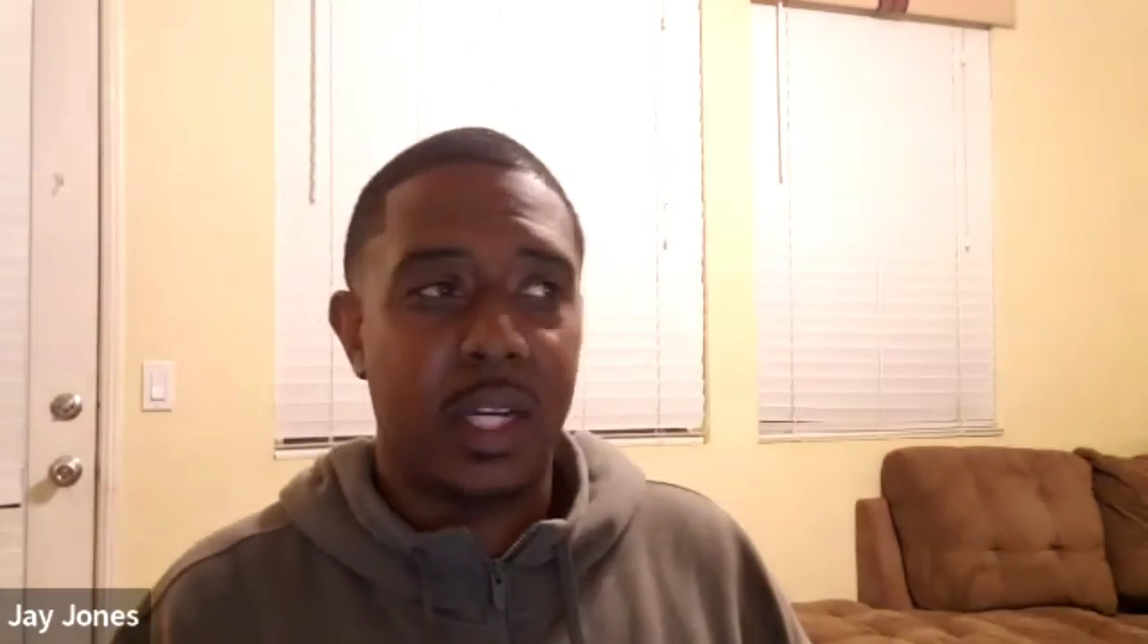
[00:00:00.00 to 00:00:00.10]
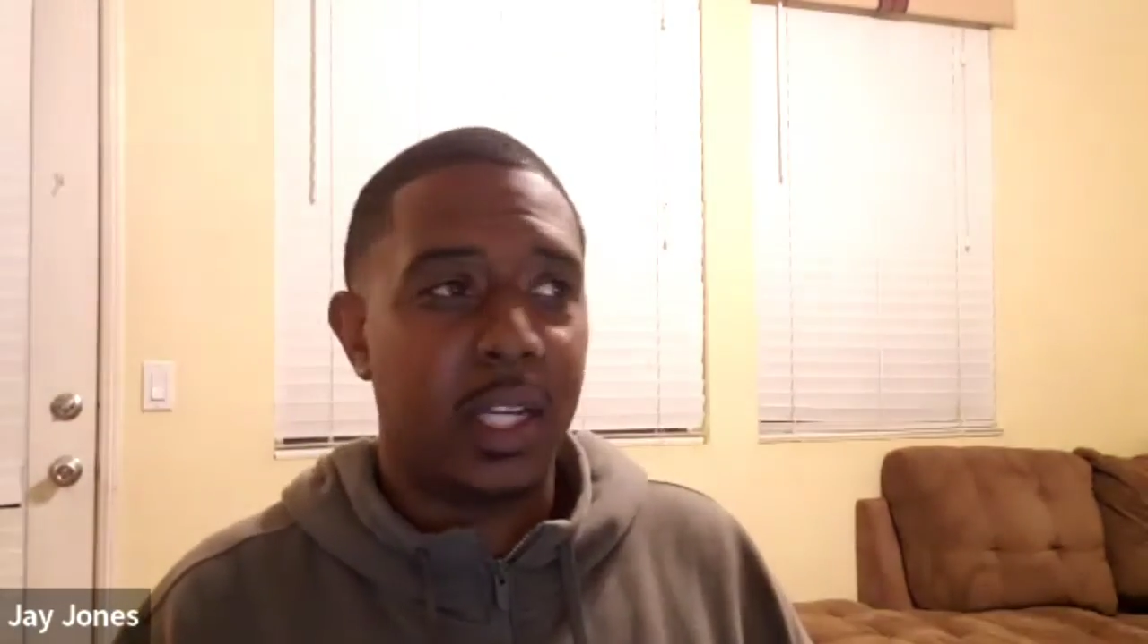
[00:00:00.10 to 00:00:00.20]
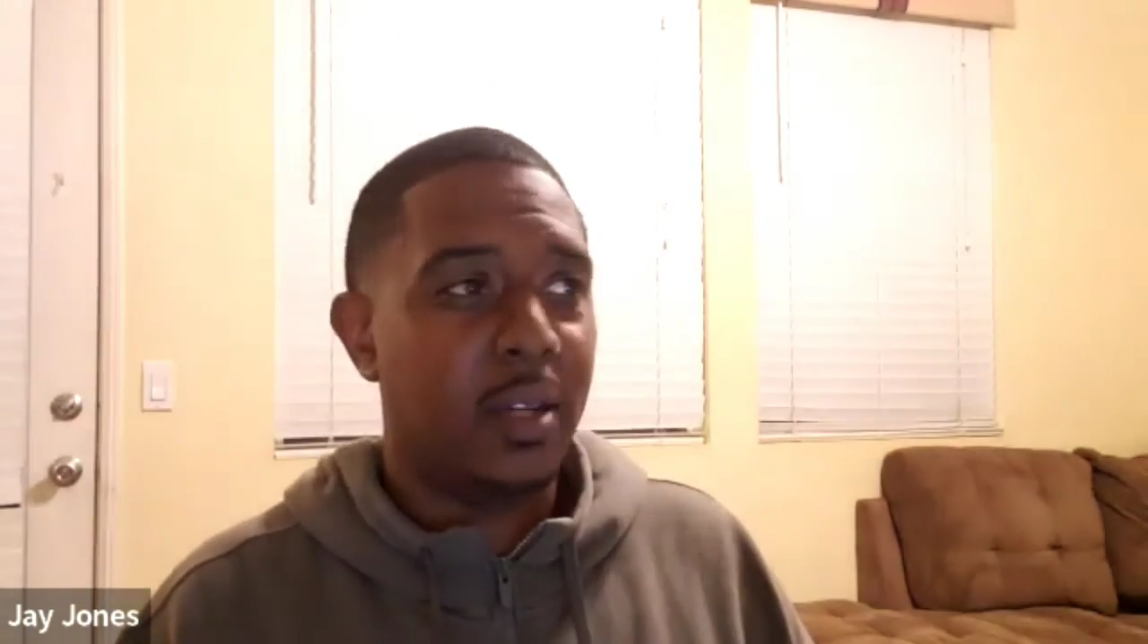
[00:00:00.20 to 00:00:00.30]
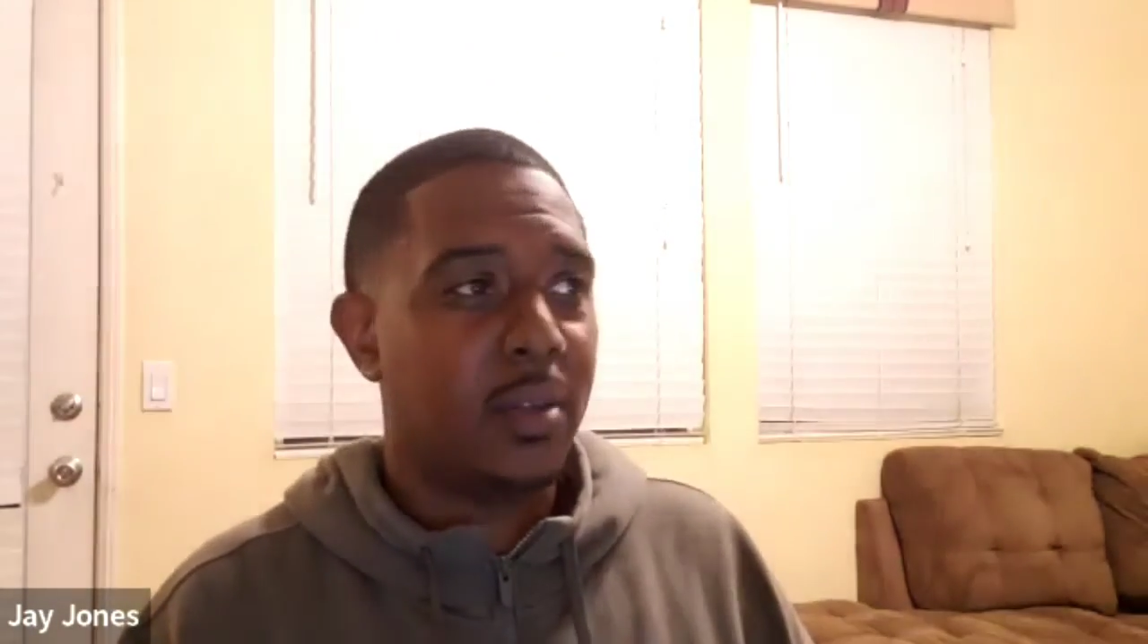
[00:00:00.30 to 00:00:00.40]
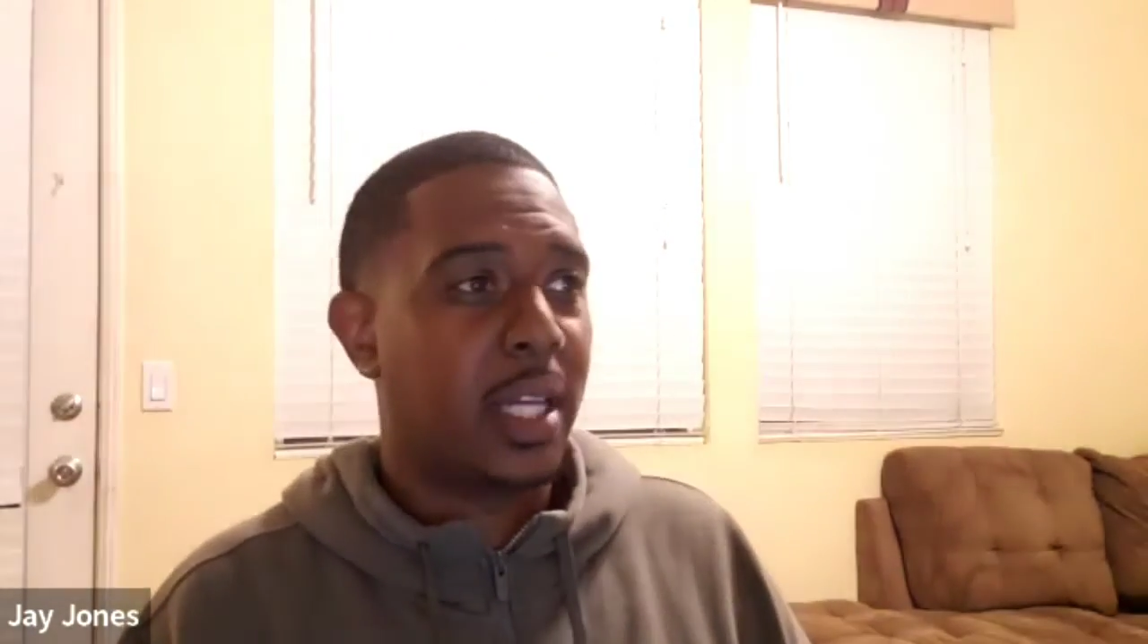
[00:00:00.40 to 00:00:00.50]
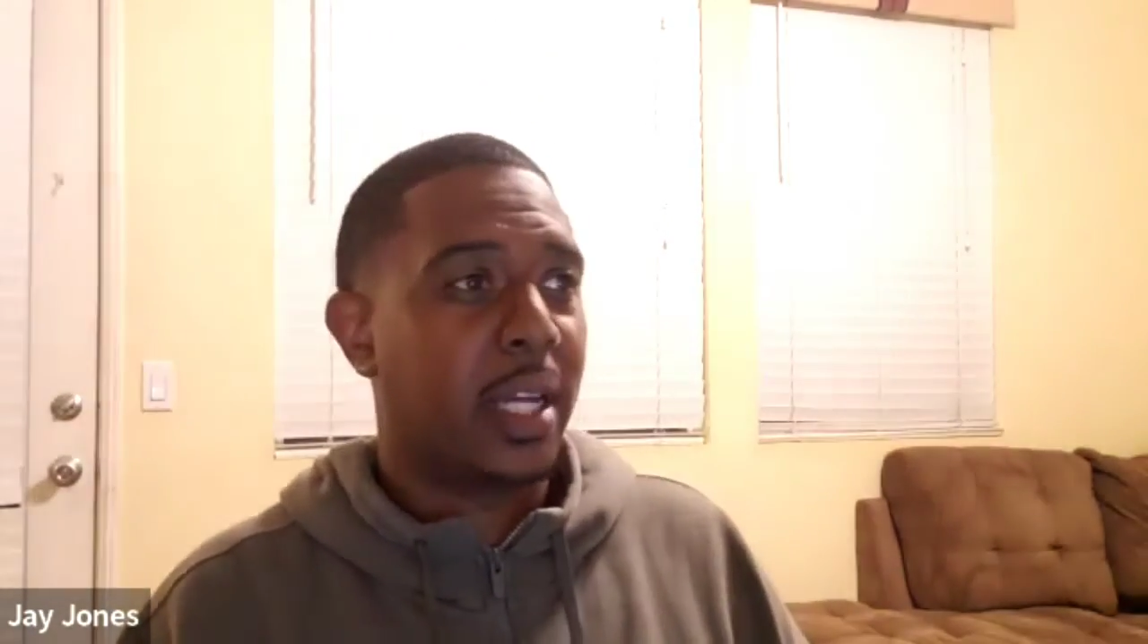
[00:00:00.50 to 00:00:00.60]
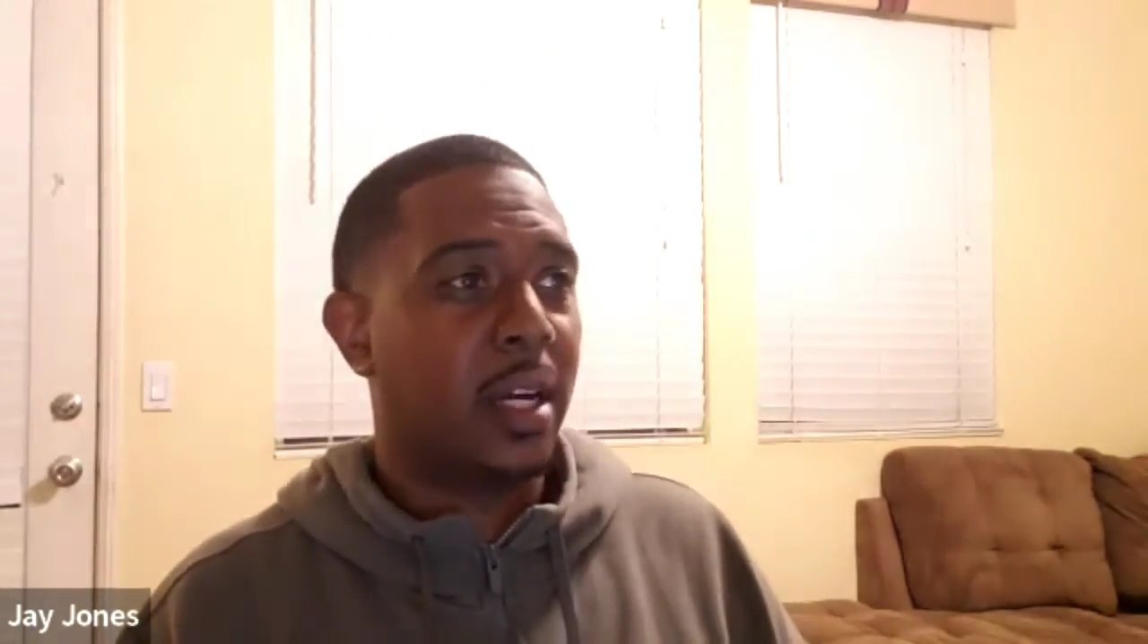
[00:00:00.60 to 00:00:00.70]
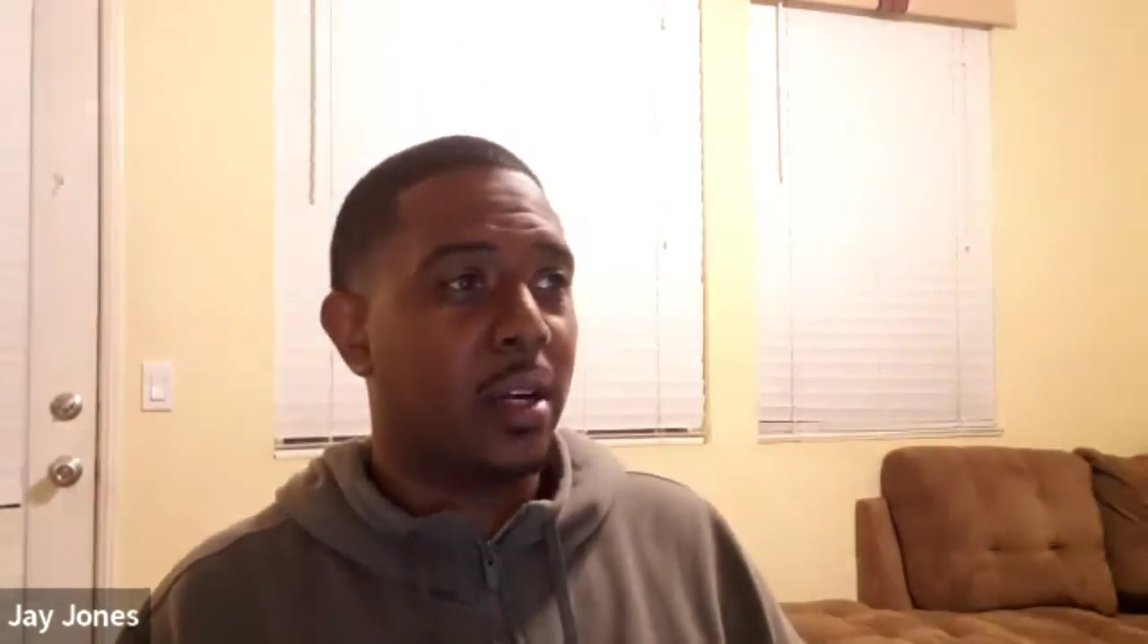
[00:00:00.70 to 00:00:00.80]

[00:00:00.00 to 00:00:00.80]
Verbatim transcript: And he was like a